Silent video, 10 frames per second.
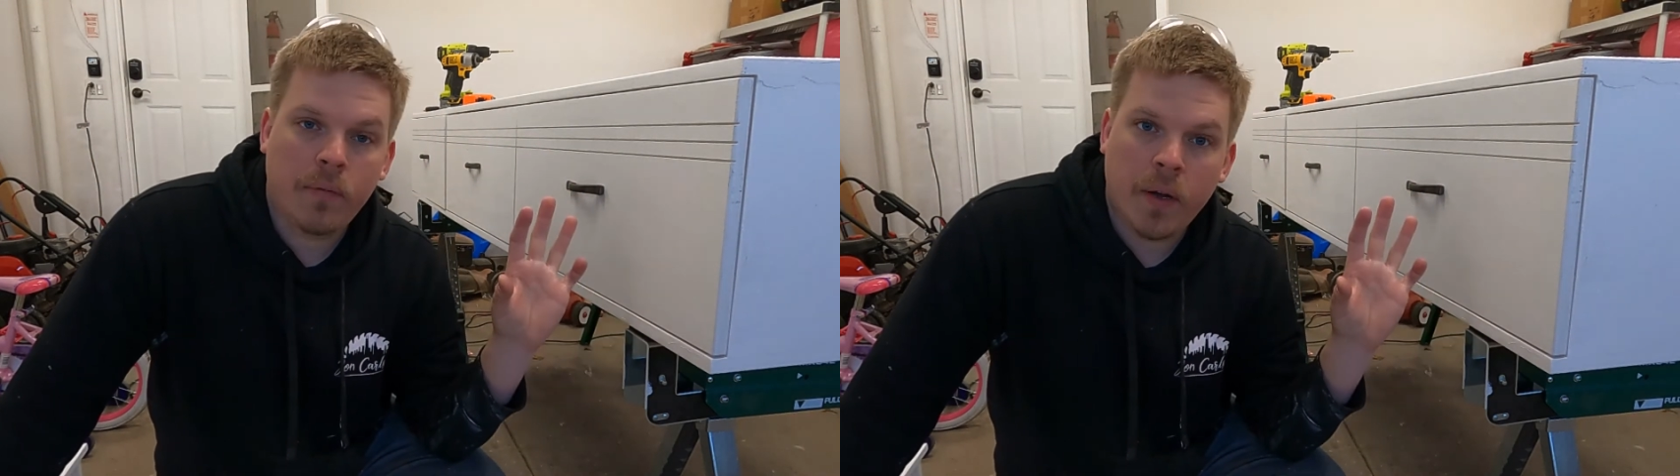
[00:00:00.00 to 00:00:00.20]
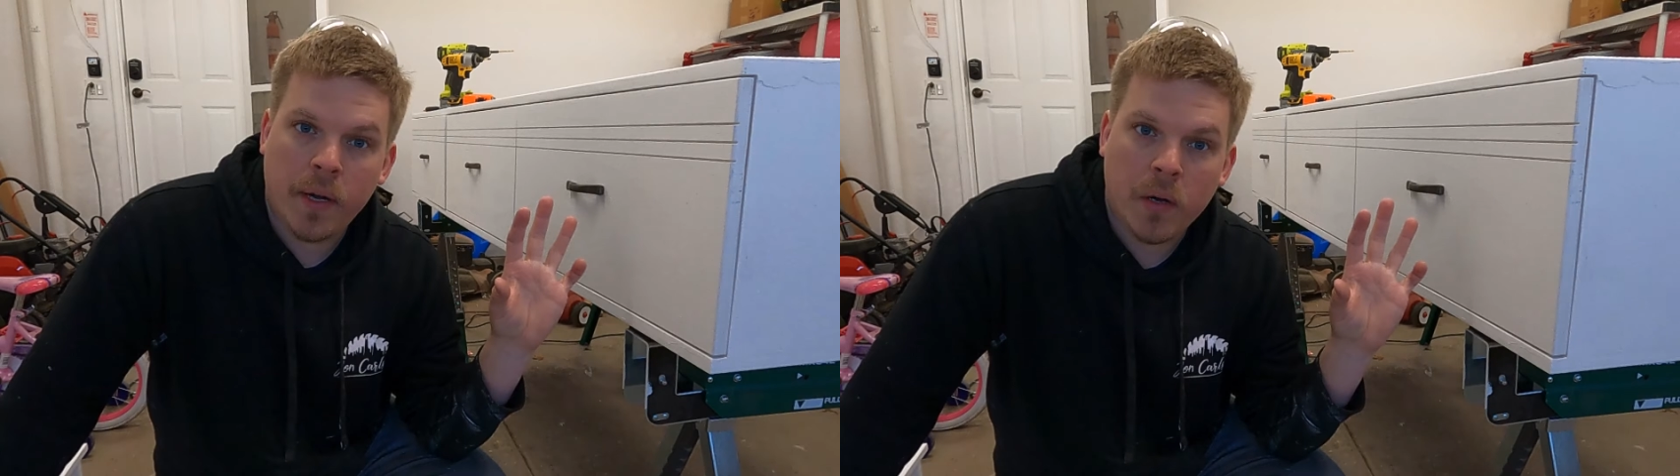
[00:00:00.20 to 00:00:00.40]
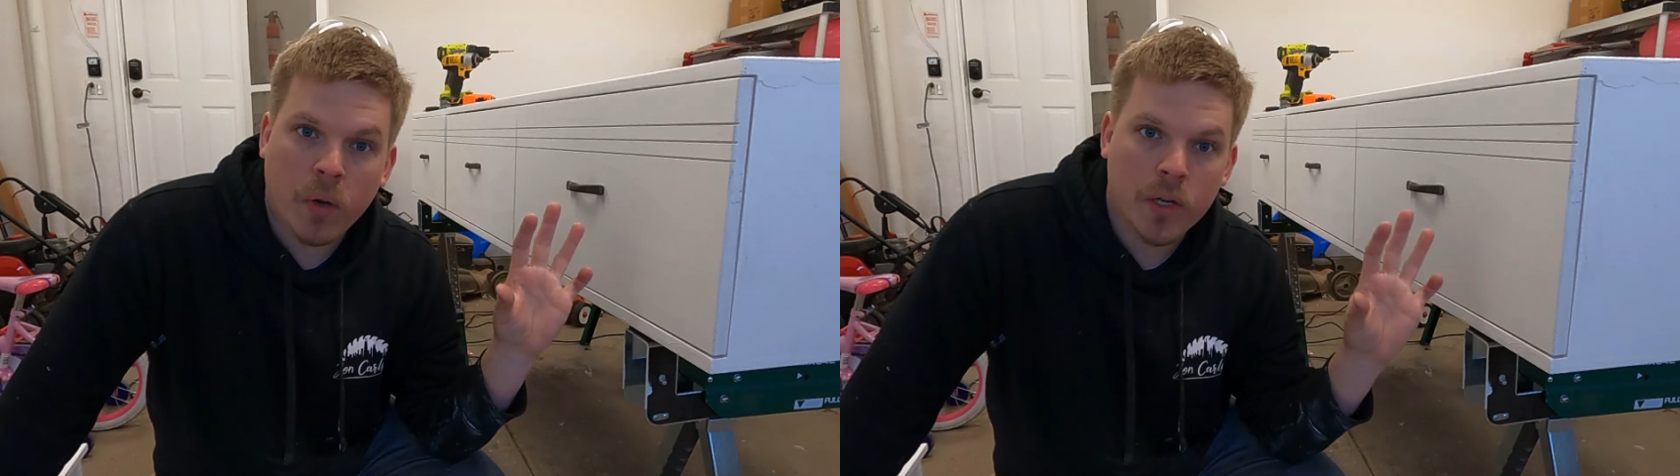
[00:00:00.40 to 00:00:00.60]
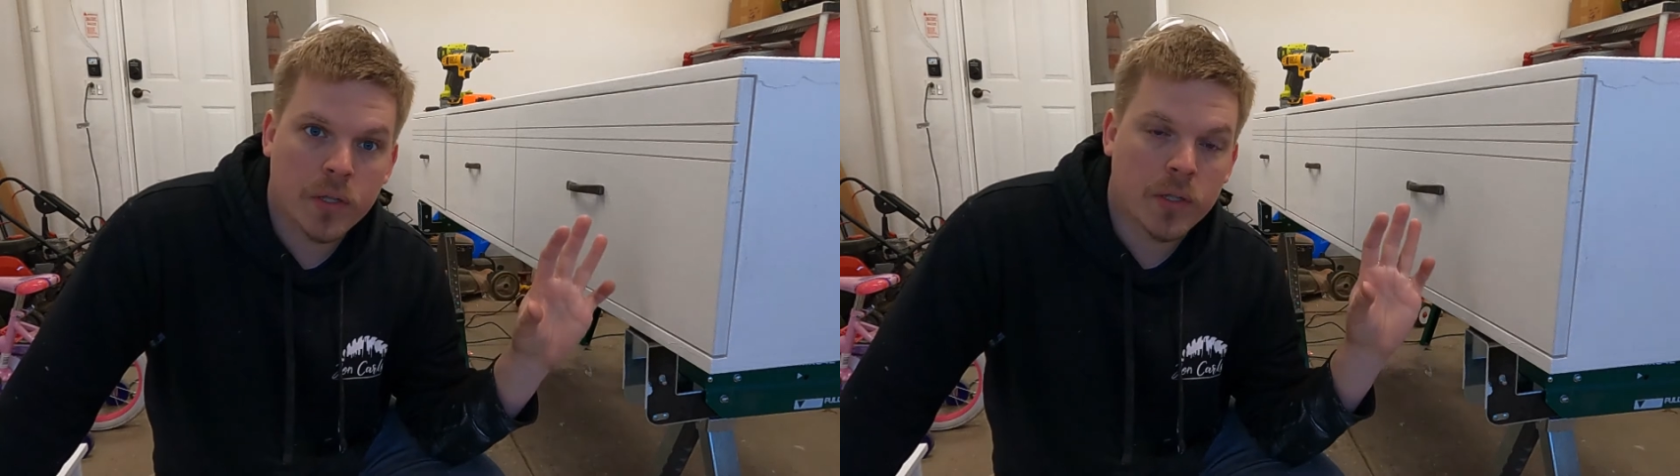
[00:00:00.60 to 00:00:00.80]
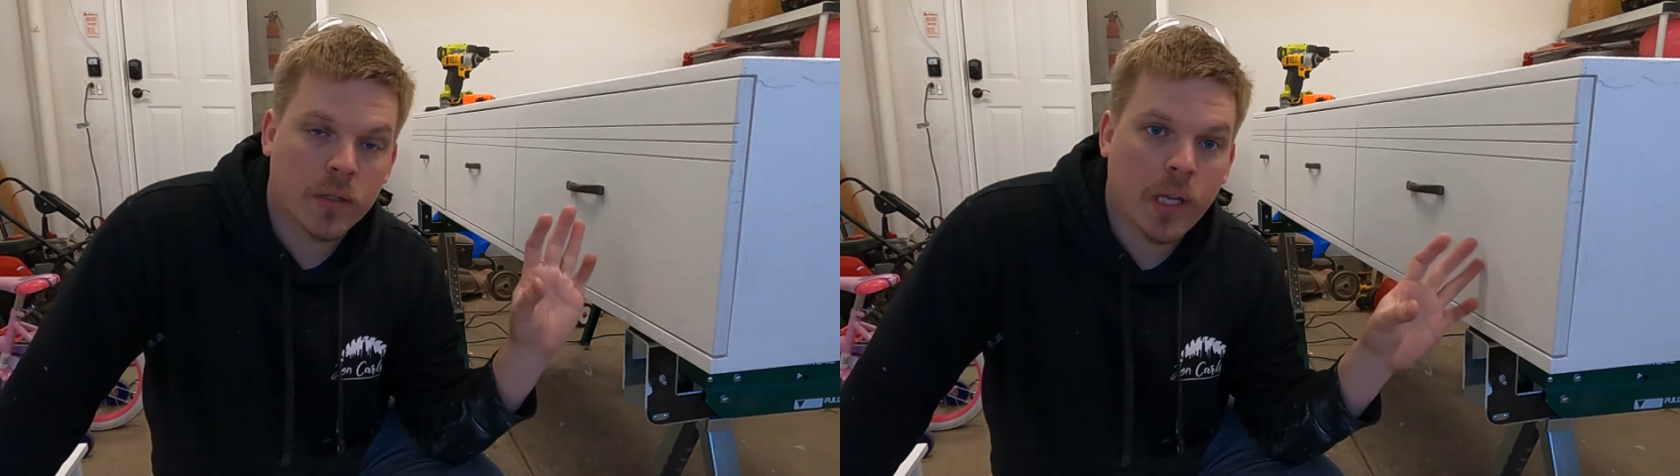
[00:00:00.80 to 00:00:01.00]
If you have any
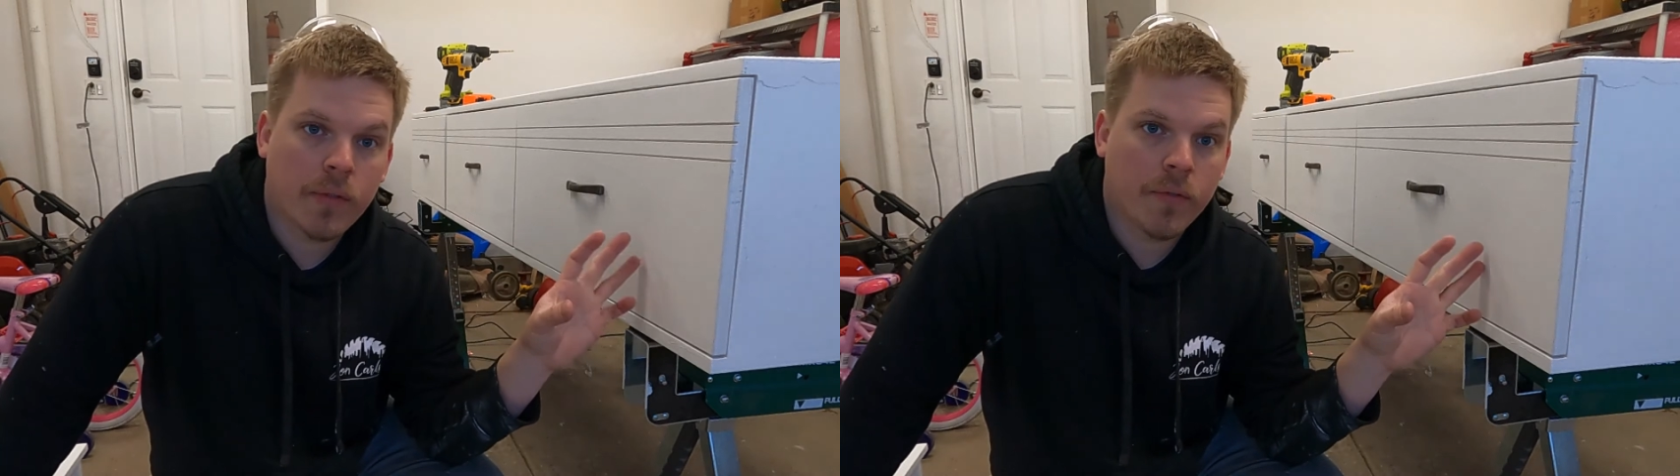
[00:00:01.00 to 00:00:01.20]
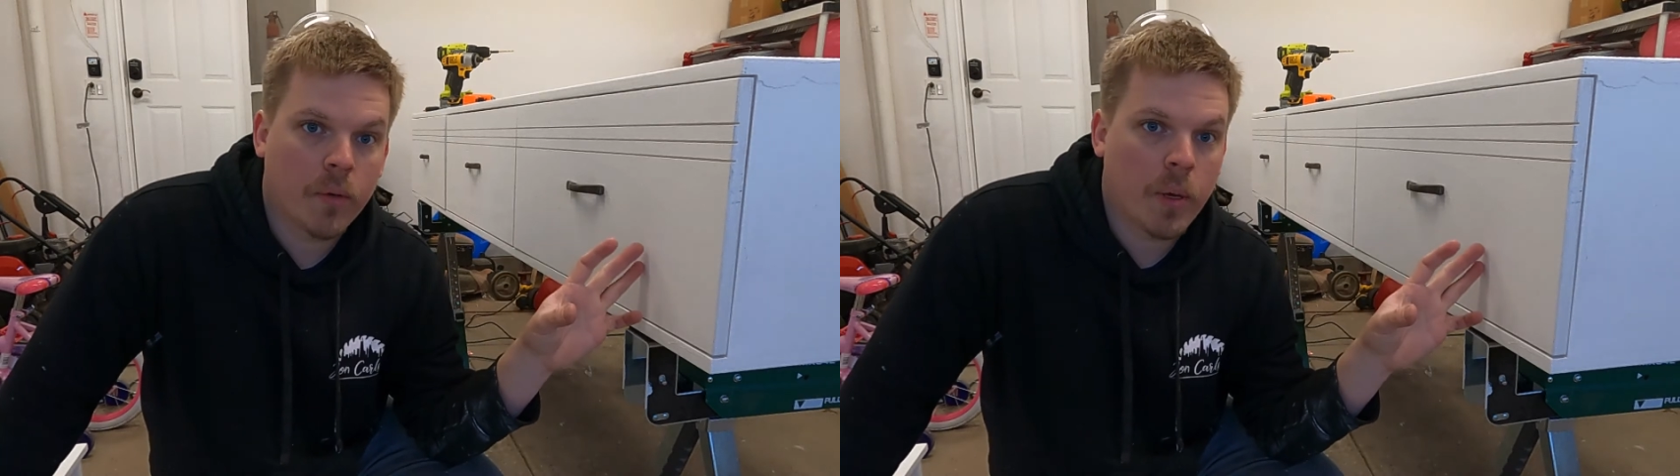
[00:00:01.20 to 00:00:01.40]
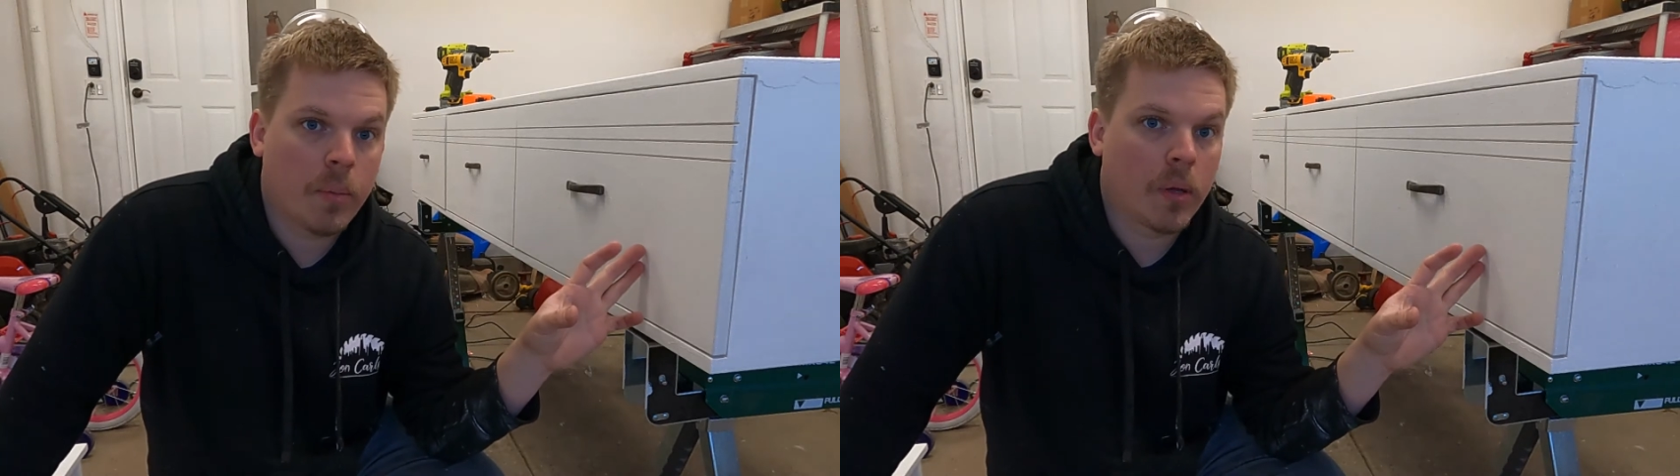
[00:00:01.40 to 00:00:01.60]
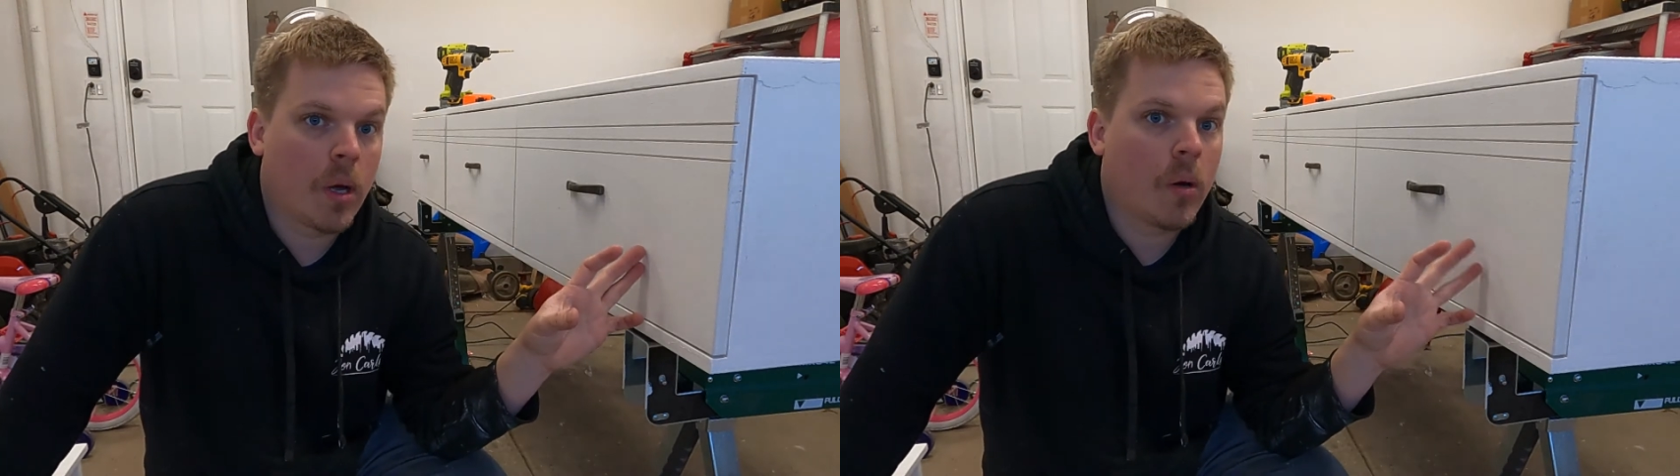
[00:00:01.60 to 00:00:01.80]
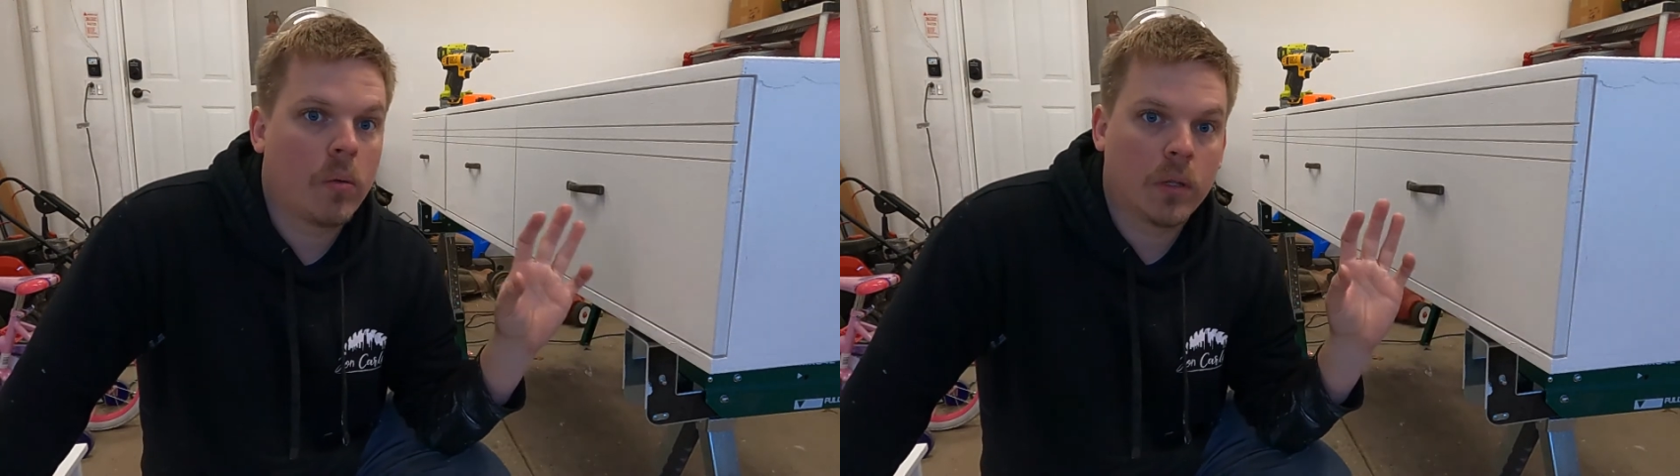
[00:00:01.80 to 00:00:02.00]
questions, leave it for me
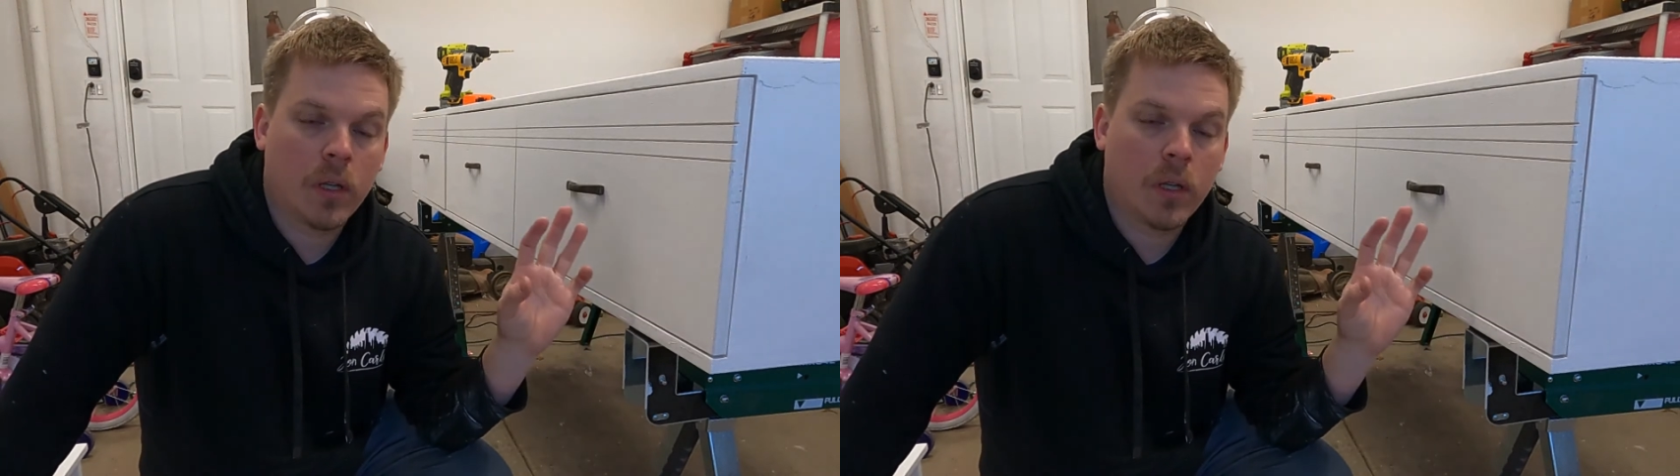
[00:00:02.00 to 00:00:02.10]
below.